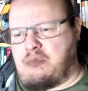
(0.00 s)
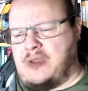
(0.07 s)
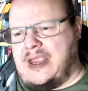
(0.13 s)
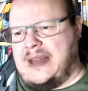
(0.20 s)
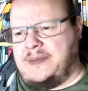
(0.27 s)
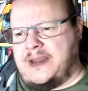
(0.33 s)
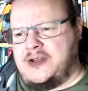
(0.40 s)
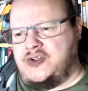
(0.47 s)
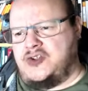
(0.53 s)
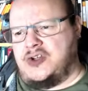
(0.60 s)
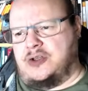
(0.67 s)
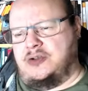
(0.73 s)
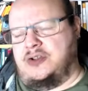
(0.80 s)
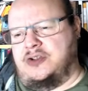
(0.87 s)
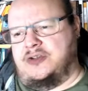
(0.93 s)
and they
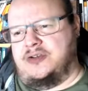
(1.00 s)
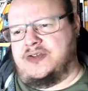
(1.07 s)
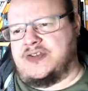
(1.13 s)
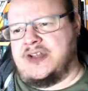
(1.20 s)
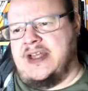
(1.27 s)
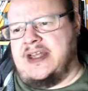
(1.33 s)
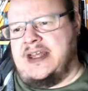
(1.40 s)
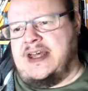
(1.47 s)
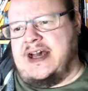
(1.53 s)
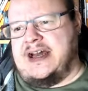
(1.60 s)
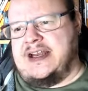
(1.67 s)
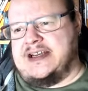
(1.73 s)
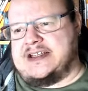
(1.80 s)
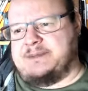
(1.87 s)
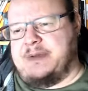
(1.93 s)
don't use an
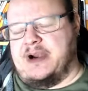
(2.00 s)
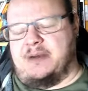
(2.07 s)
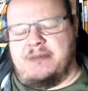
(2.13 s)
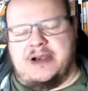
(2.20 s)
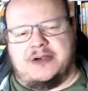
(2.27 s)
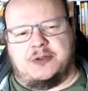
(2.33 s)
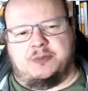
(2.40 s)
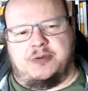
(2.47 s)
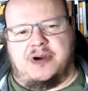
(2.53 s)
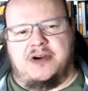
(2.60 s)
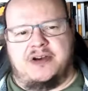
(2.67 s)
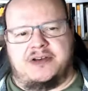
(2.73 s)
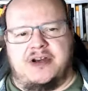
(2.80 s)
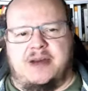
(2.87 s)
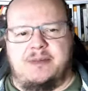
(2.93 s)
experimental prototyping